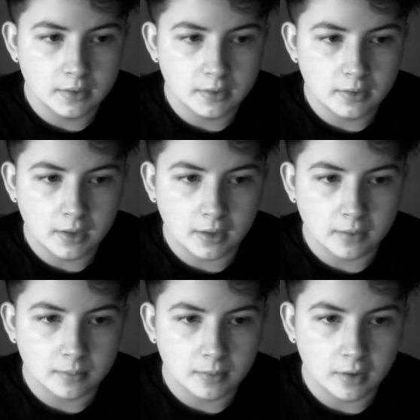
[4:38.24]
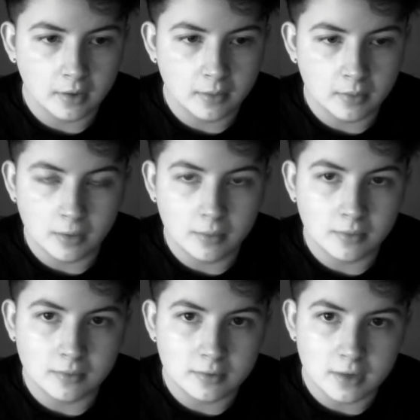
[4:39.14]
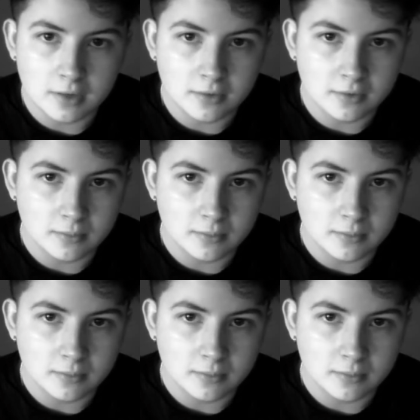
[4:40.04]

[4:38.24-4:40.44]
yeah, I wouldn't change